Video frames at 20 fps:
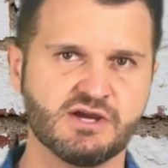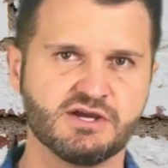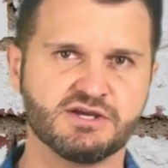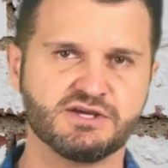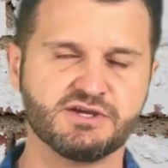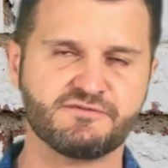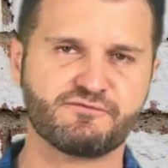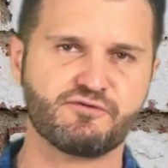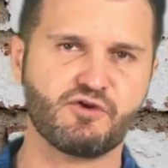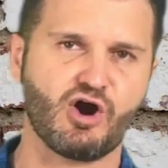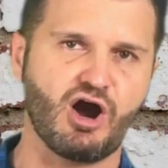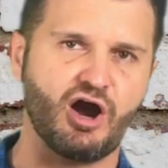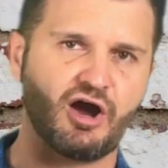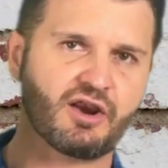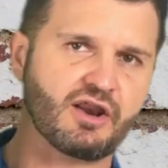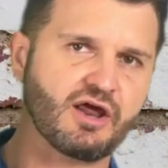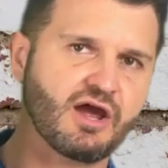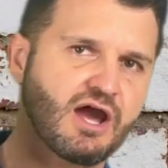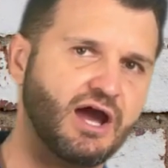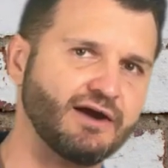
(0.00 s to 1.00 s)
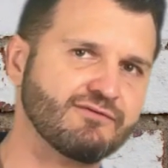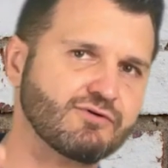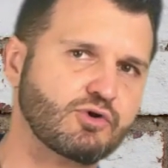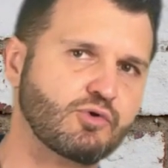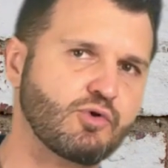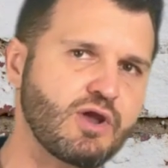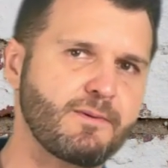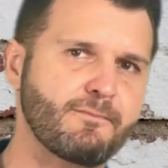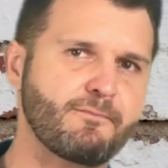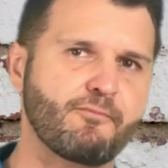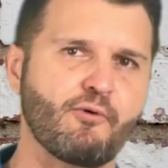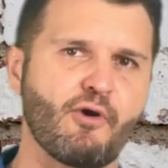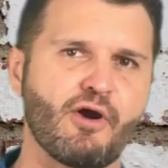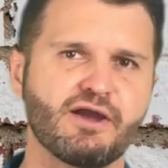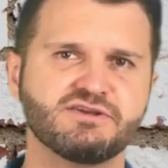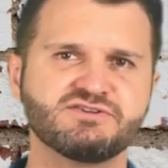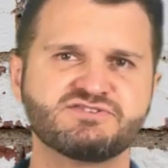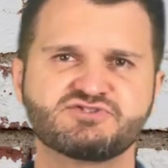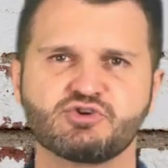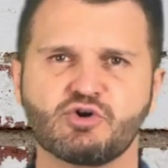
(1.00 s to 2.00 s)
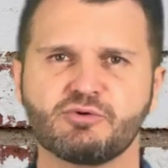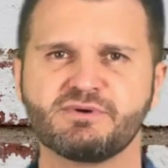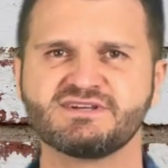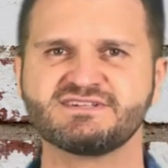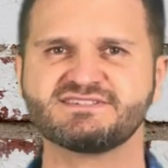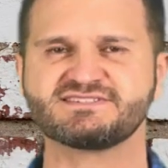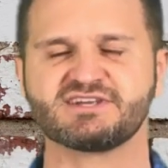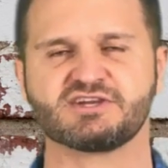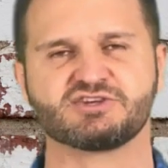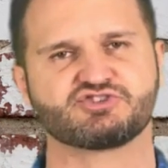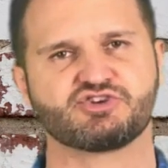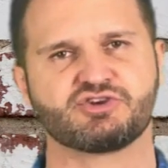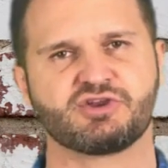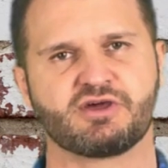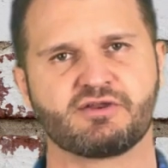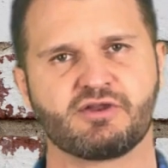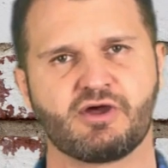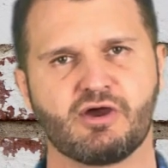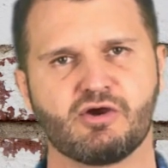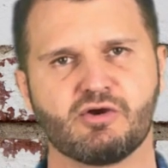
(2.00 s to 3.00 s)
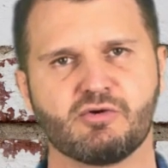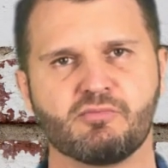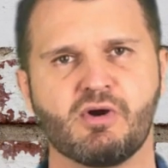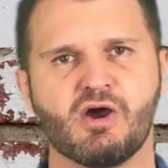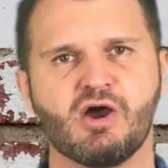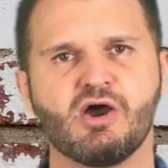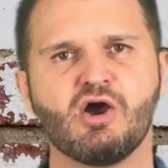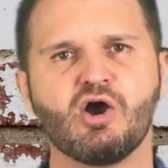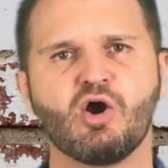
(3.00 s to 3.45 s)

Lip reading: If not, have a quick brainstorming session at home.